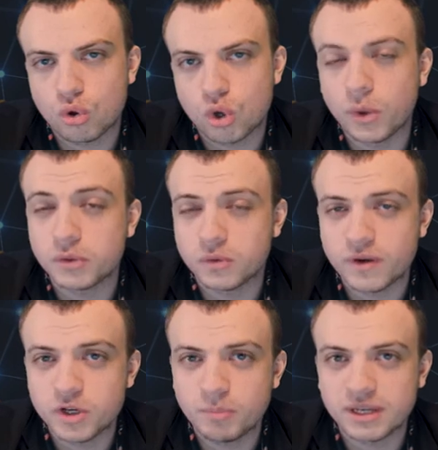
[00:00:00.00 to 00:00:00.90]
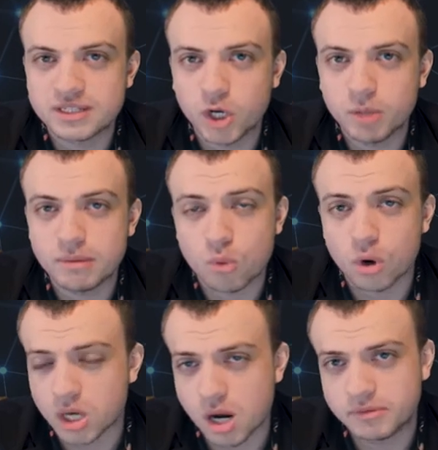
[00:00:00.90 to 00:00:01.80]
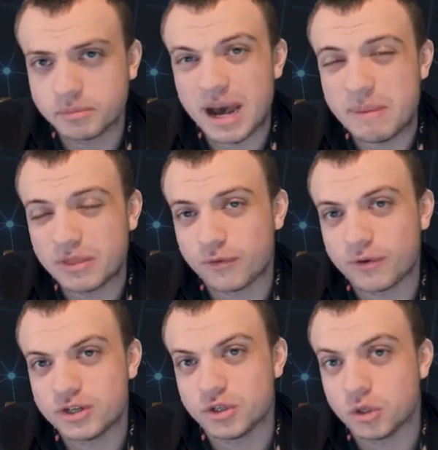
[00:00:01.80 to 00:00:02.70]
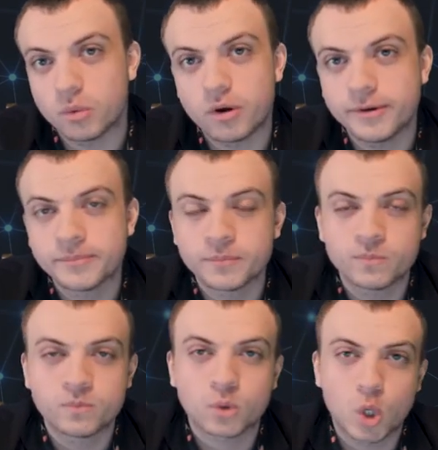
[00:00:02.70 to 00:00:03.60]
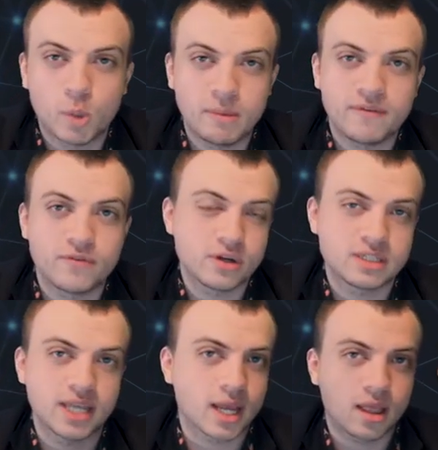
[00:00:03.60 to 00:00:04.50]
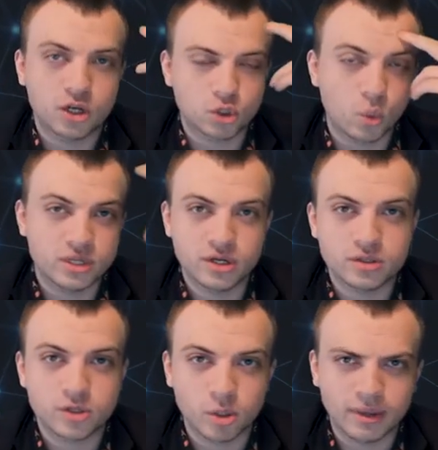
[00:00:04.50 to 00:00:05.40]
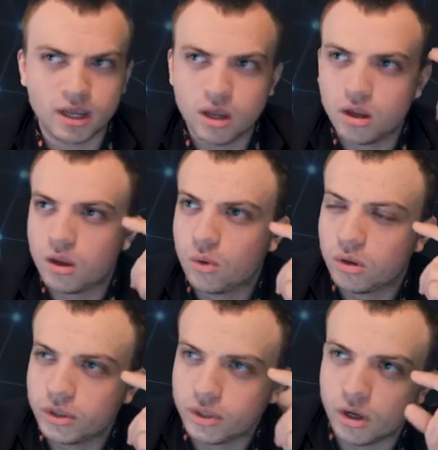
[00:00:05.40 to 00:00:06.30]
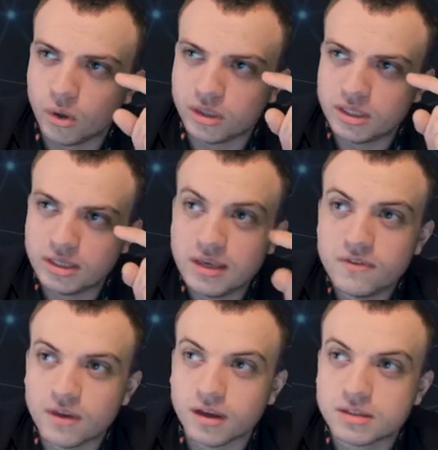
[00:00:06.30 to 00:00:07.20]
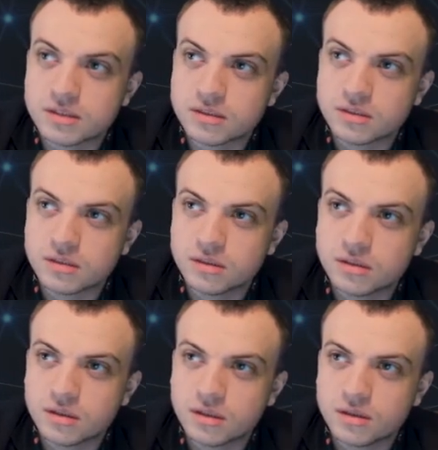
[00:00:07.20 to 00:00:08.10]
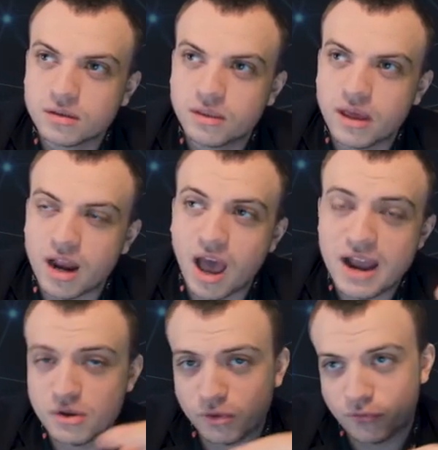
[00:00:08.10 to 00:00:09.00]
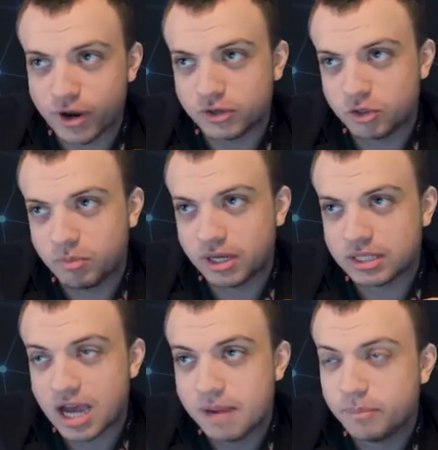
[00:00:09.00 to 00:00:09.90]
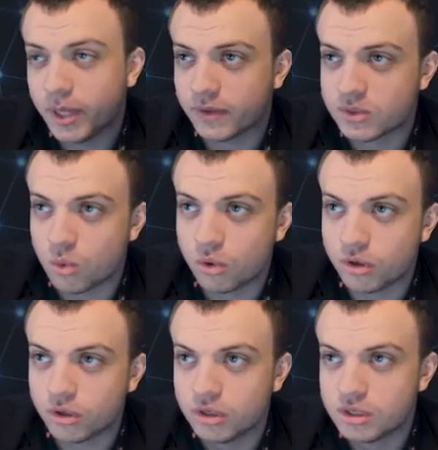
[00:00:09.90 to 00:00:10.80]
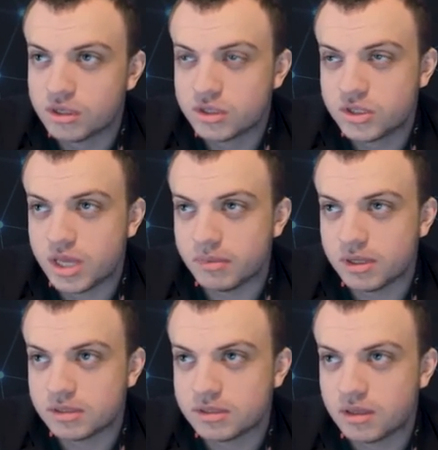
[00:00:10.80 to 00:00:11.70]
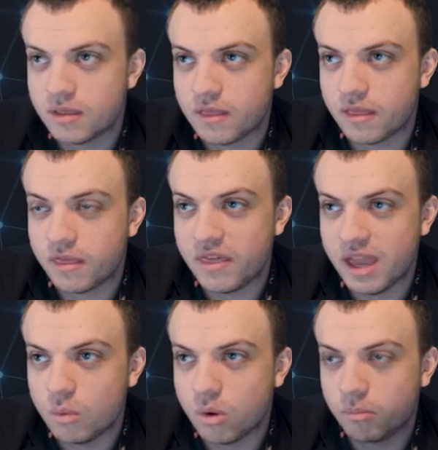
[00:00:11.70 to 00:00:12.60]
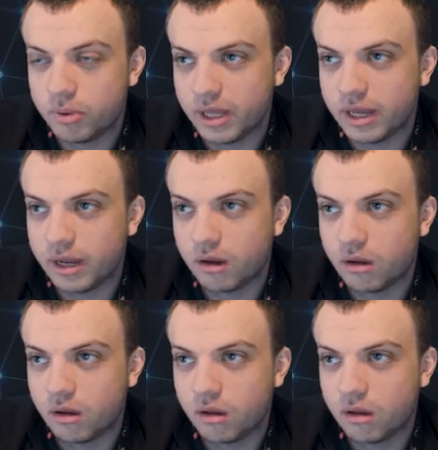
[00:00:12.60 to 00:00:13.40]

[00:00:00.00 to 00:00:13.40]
going into French, because they're going to be more uncomfortable about the French than you are. Maybe if they're just psychological wizards, they're going to be like, he thinks that I know the French because I'm playing this order, so that means that they won't play